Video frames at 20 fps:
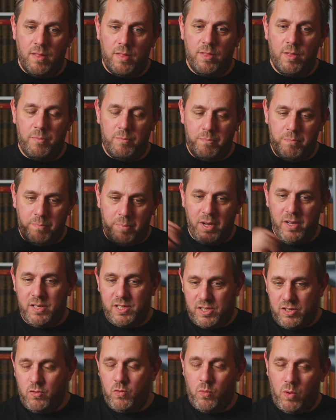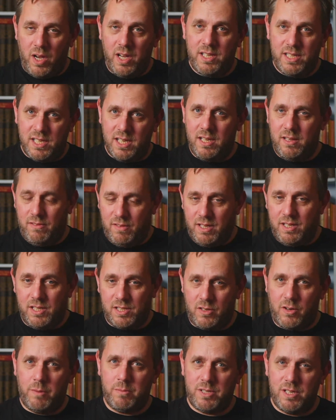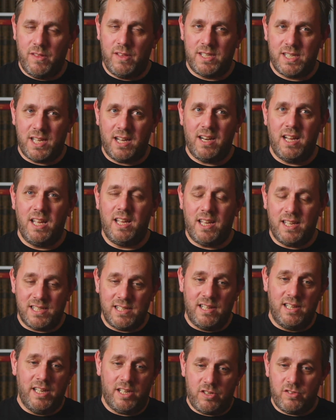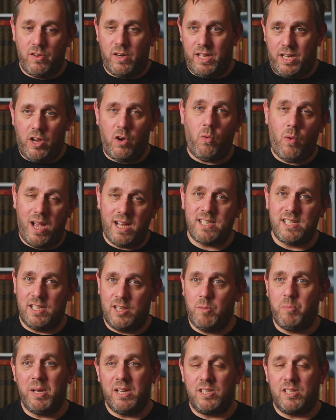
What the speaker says: person writing the description of the technique is literally correcting the picture.